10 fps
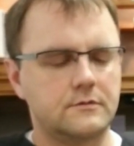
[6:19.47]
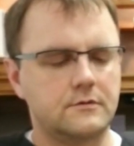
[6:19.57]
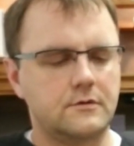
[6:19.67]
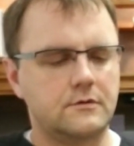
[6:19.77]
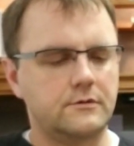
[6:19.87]

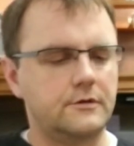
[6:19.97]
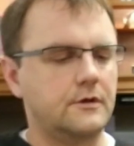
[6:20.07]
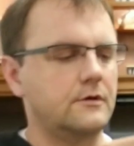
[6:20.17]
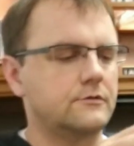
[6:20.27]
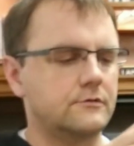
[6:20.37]
Totally
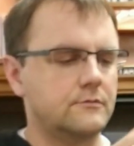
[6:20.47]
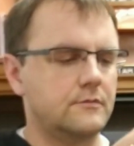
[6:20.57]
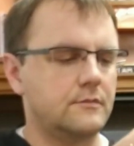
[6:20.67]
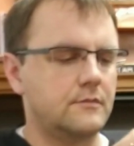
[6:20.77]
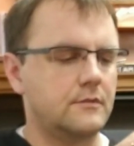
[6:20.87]
awesome.
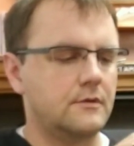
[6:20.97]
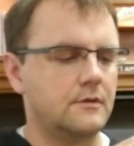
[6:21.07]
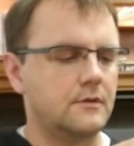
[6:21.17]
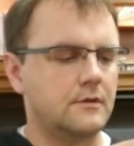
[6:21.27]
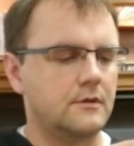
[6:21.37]

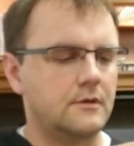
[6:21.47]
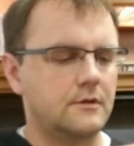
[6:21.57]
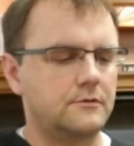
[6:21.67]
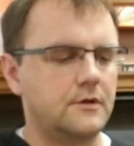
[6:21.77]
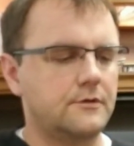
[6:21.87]

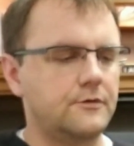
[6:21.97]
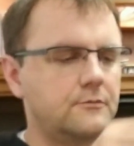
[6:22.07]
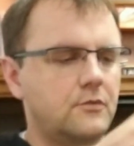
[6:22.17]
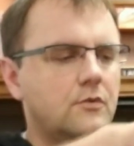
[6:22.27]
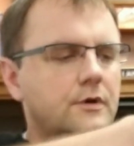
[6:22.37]

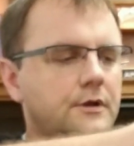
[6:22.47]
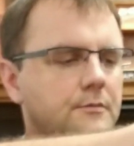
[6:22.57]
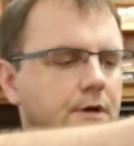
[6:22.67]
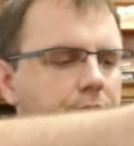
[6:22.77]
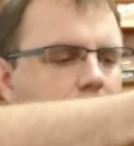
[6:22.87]
Nothing boring
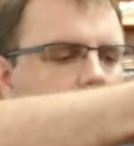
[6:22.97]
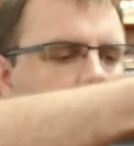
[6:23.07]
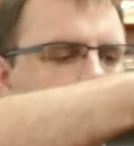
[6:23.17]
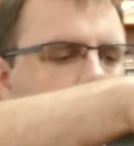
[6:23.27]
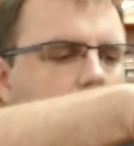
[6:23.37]
about this
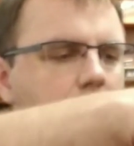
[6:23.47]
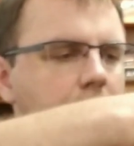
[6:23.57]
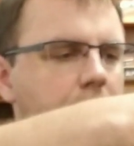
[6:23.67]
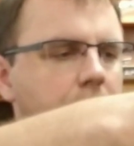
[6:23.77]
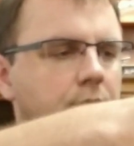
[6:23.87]
video
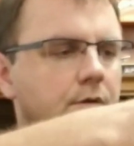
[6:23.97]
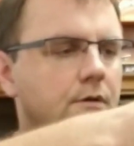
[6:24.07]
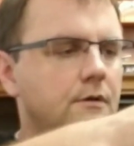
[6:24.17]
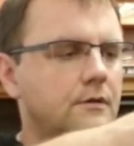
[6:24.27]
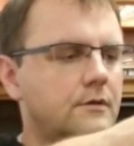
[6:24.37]
at
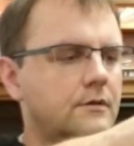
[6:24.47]
all.